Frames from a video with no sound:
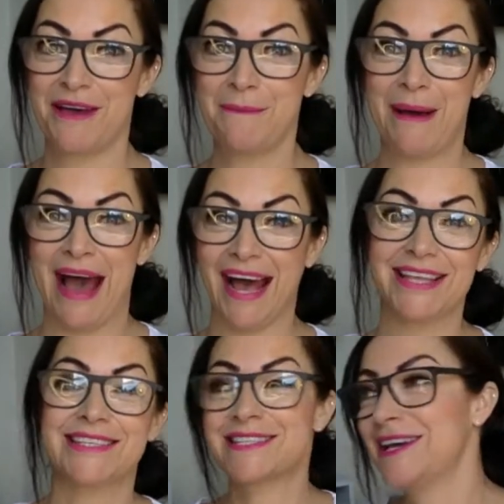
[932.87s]

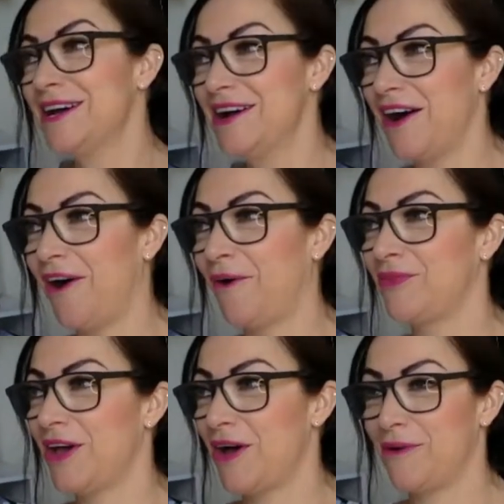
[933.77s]
past. Oh
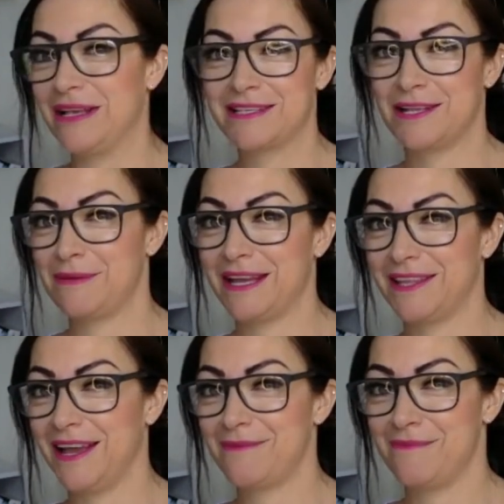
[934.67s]
no, it's going to be a
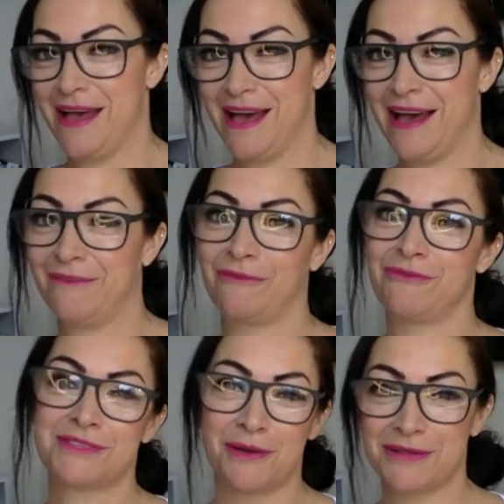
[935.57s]
nightmare.
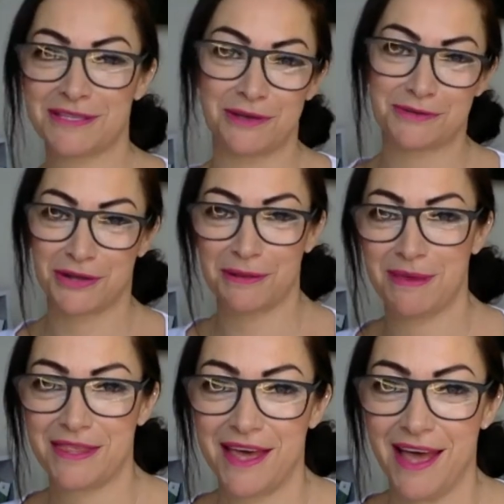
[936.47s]
So-and-so is going to be
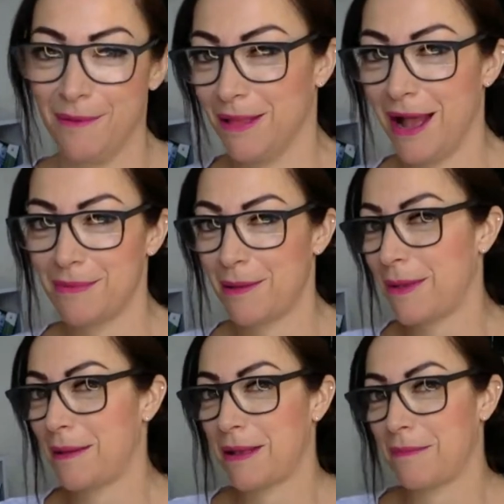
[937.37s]
there. Blah, blah, blah,
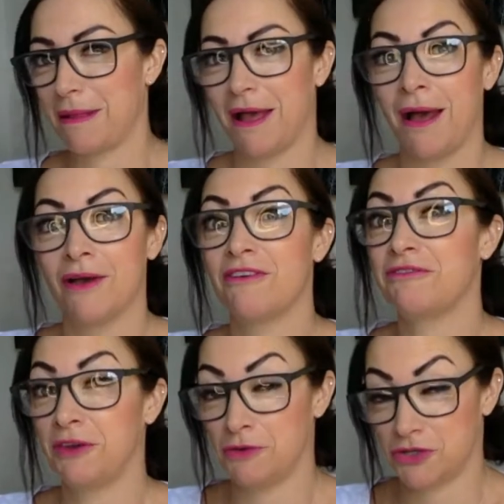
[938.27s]
blah, blah.
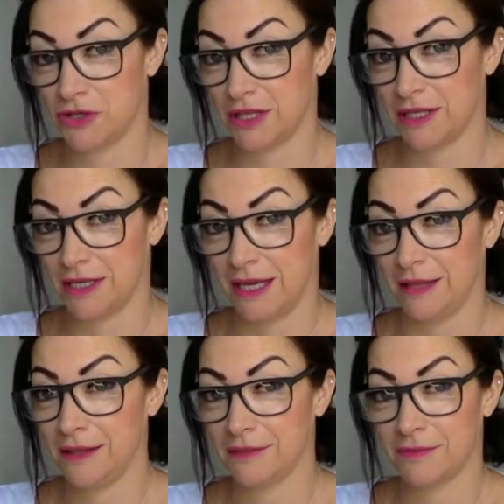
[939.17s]
Future
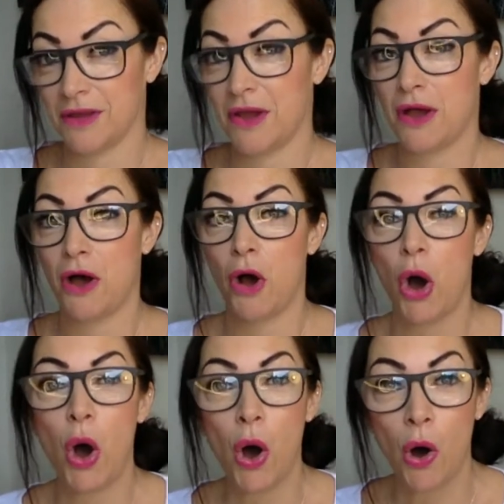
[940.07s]
thinking.
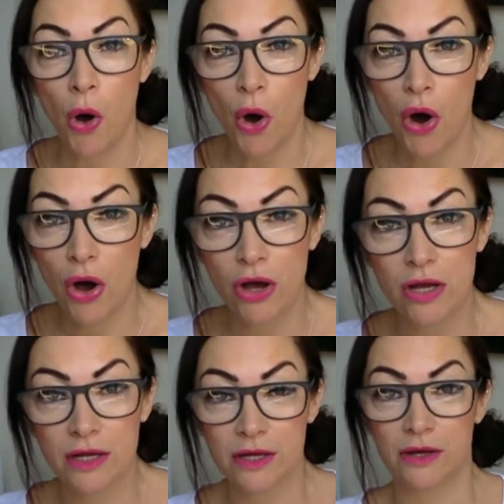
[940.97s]
Or
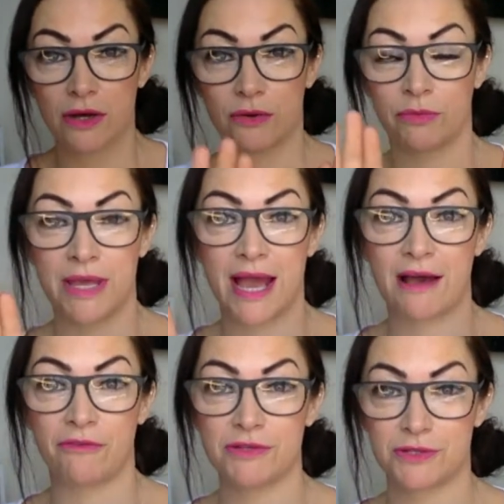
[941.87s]
we have
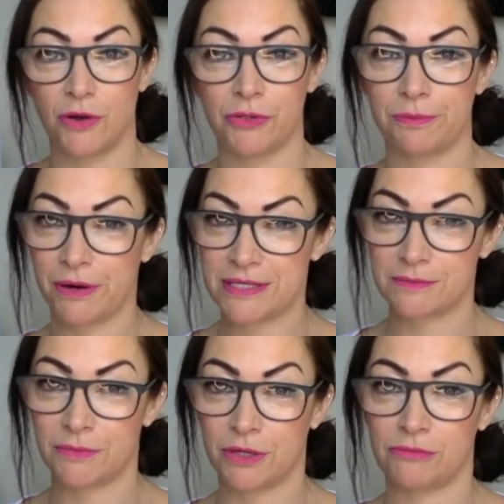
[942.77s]
what's called the present
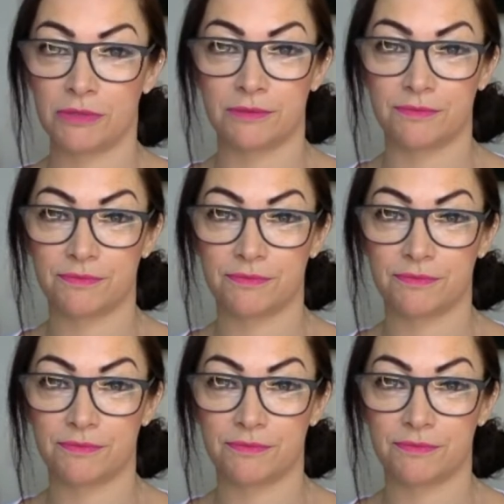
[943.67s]
moment.